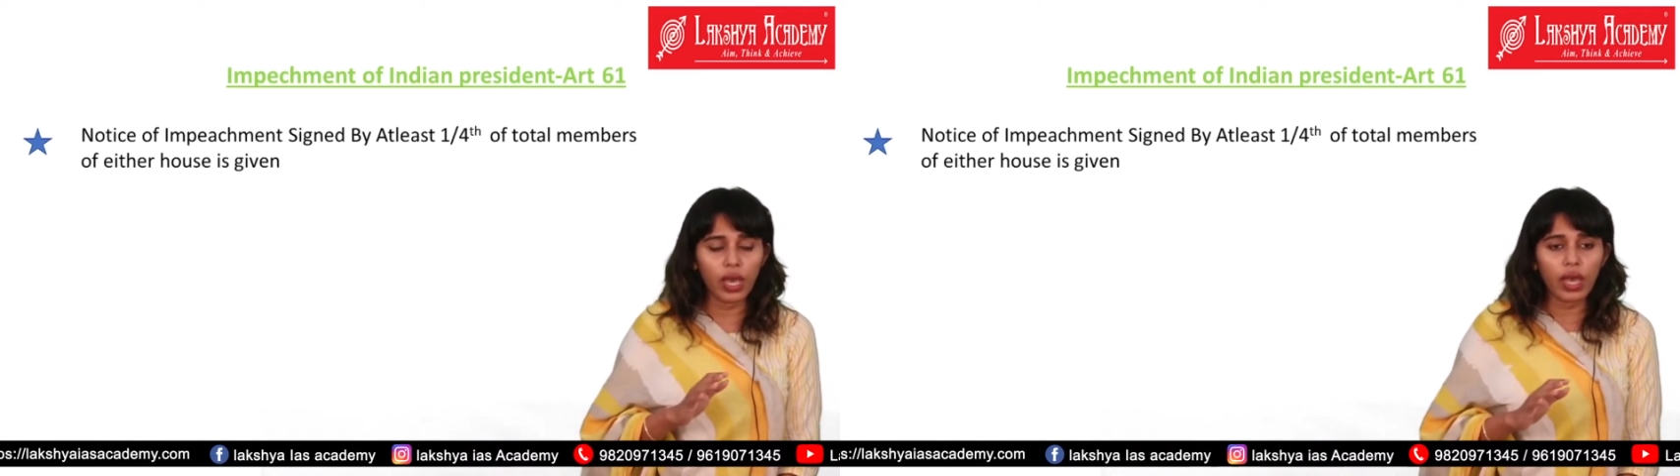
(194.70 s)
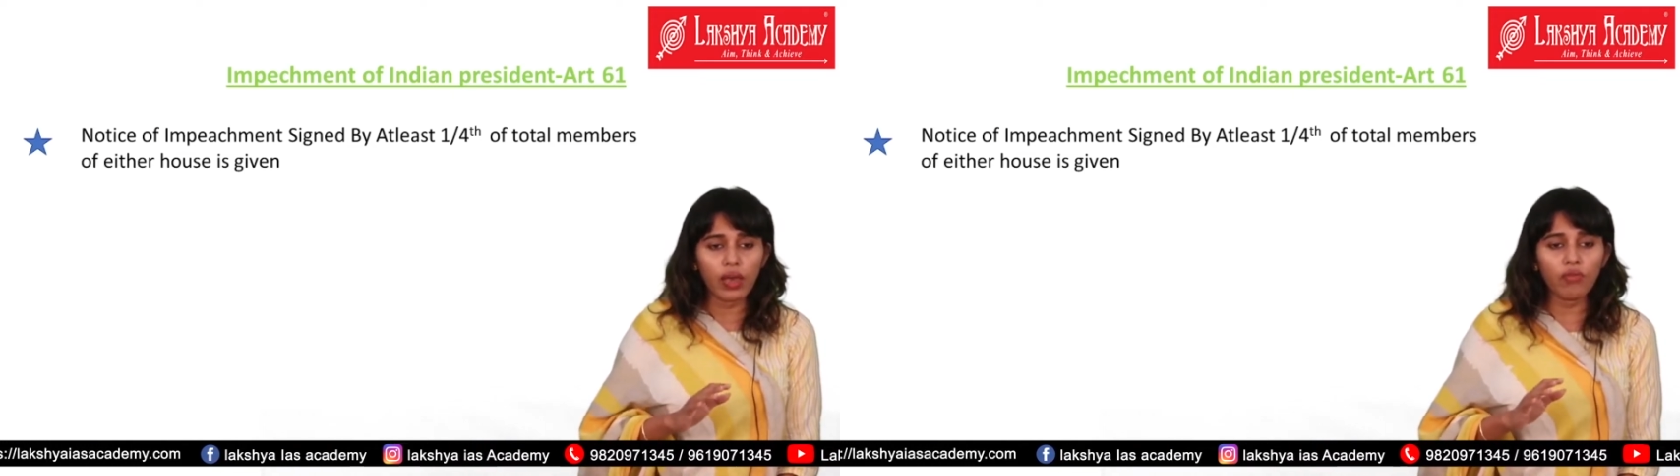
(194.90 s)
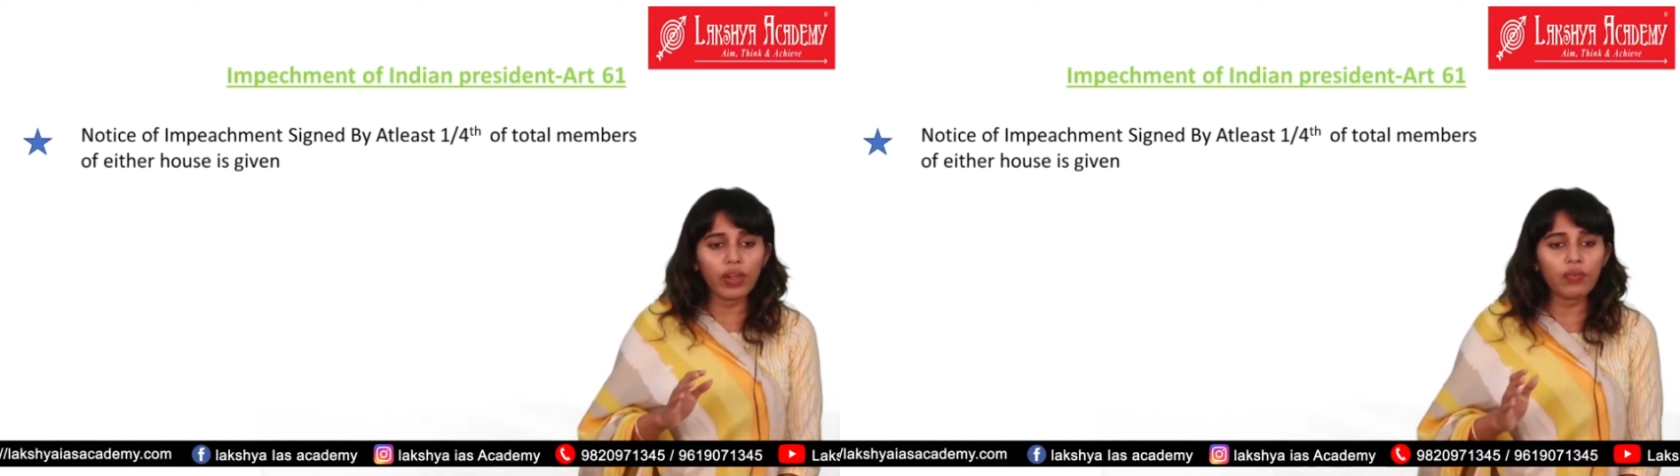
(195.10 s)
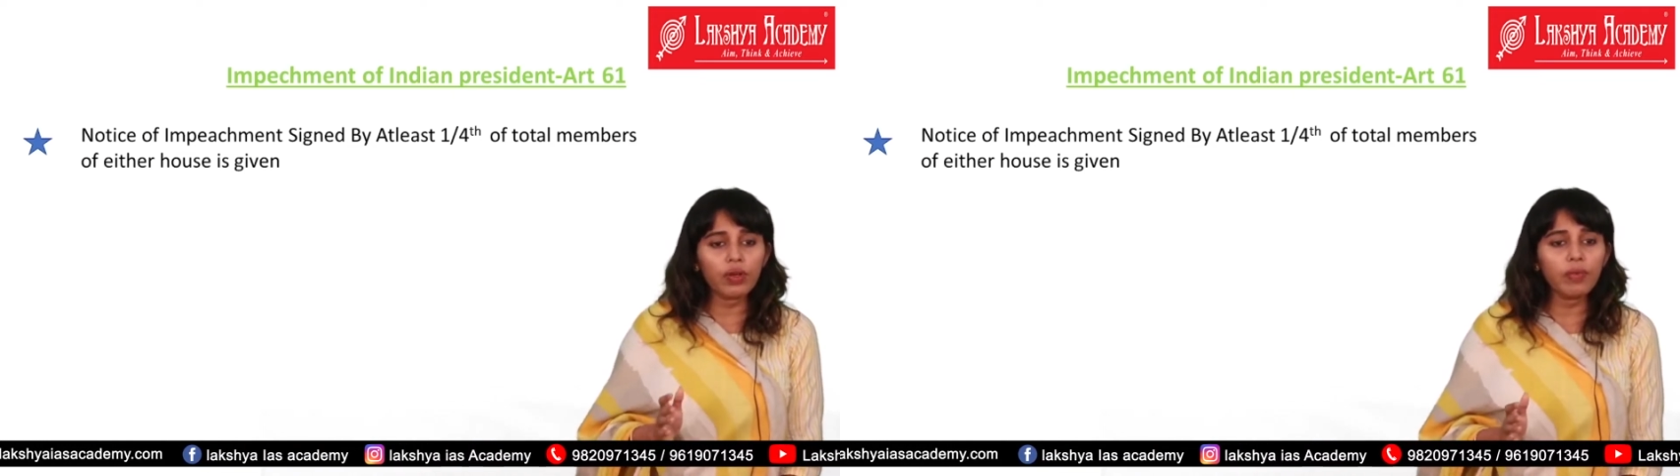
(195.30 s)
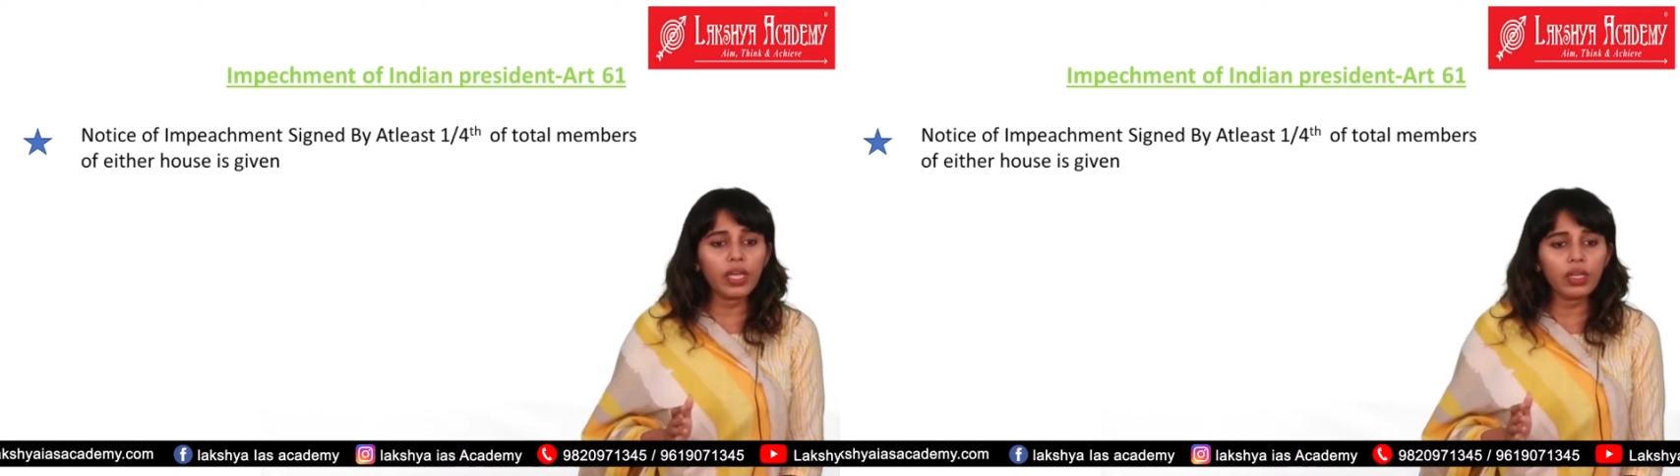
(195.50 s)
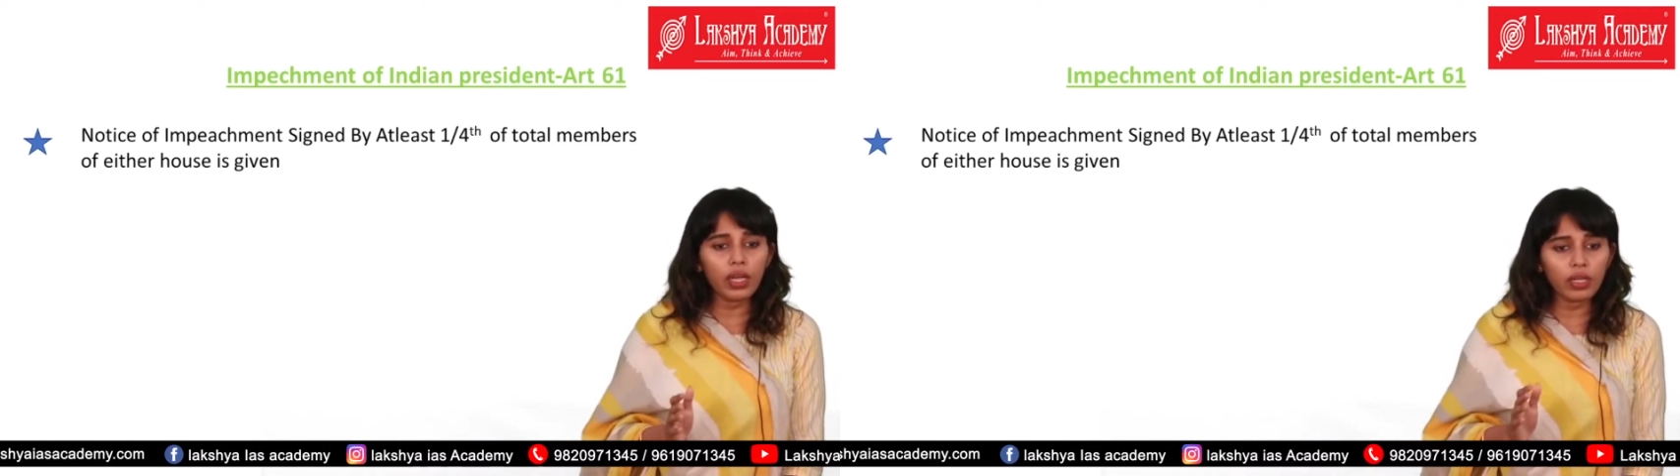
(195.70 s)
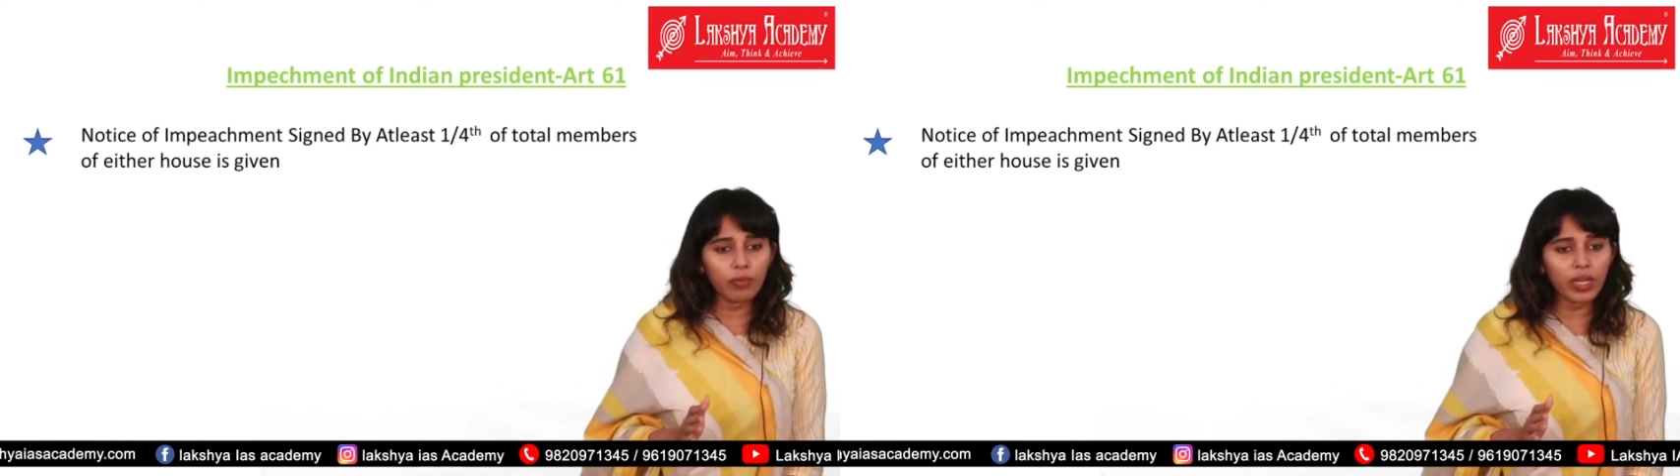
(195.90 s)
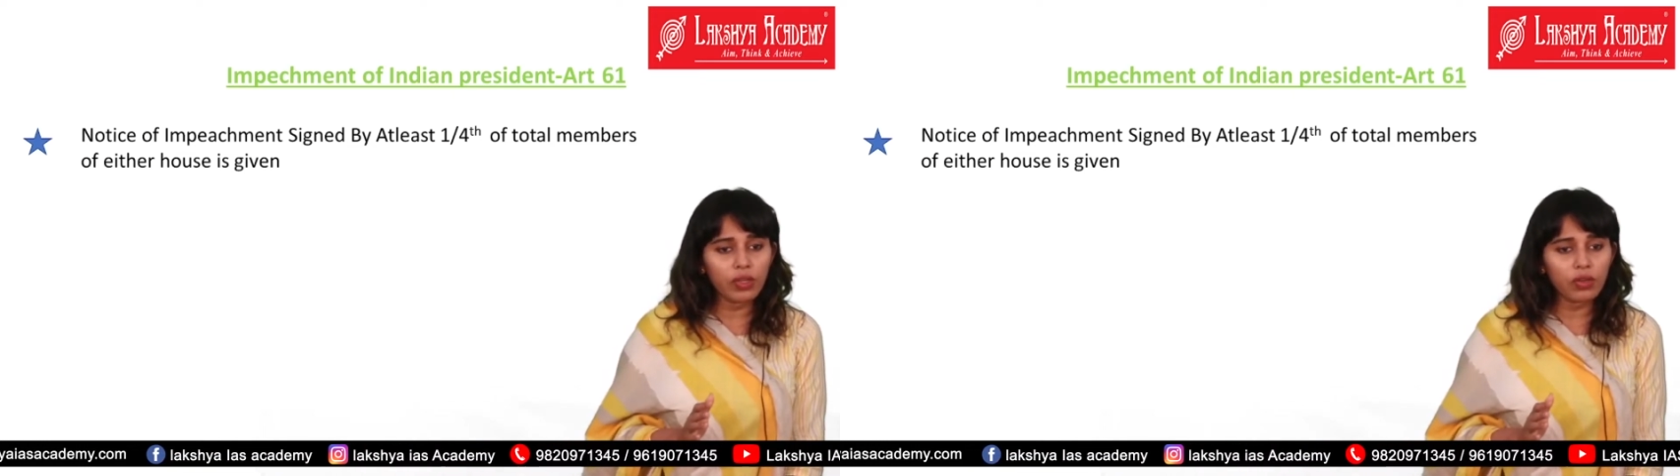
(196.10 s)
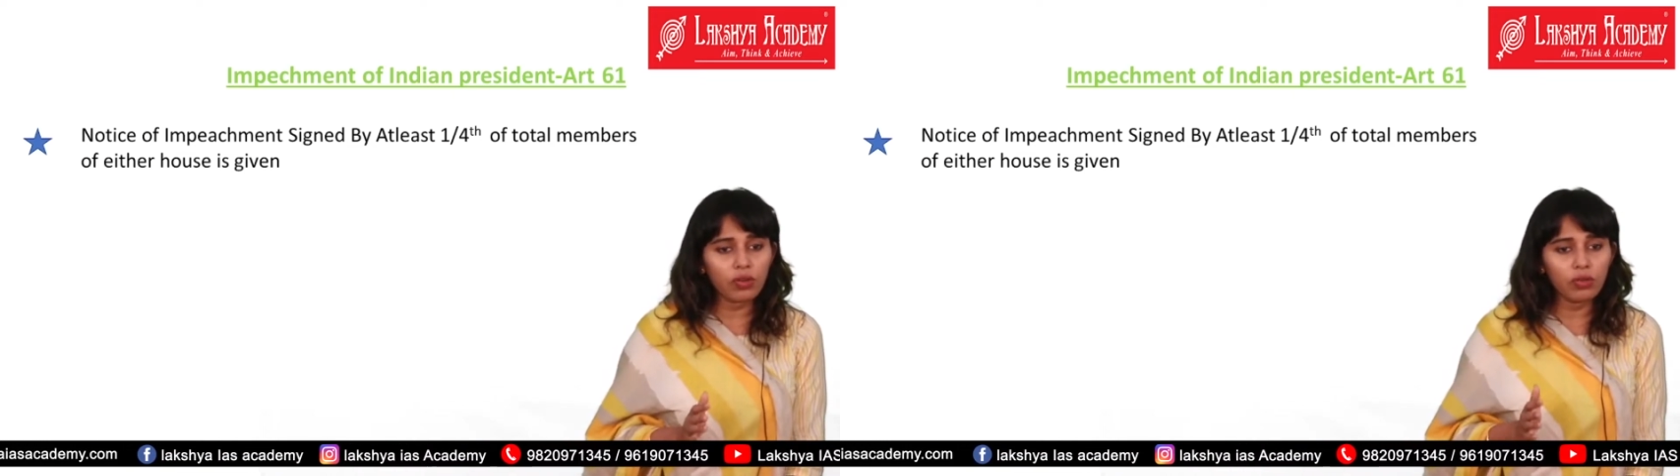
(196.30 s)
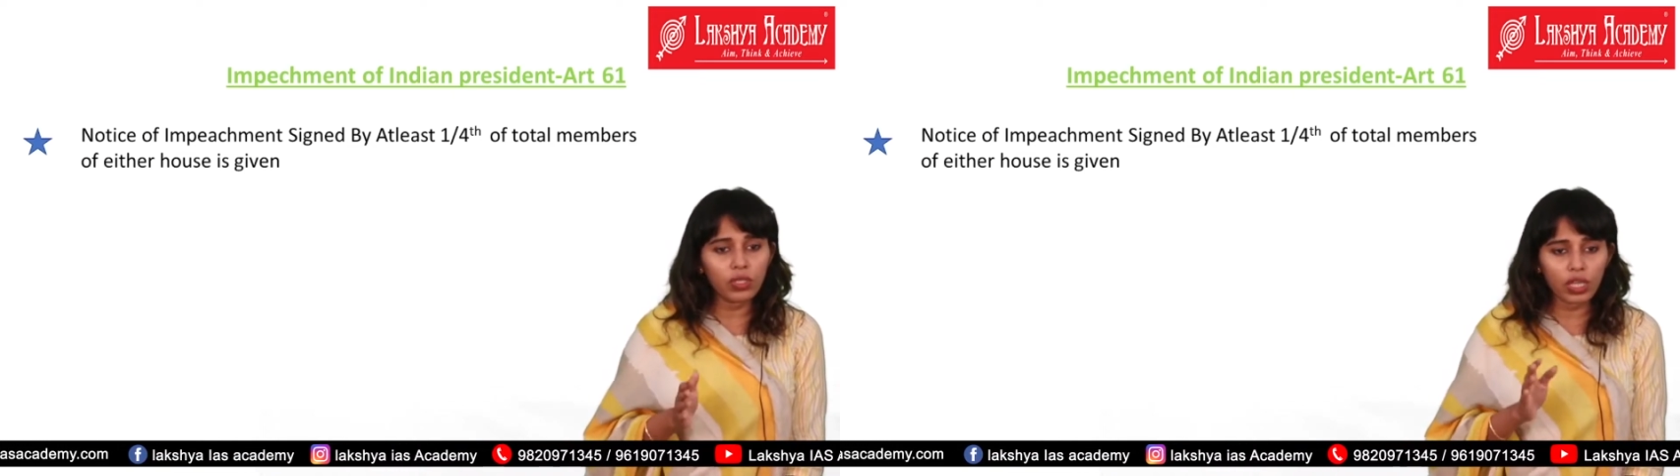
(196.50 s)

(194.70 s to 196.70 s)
Where would it be introduced?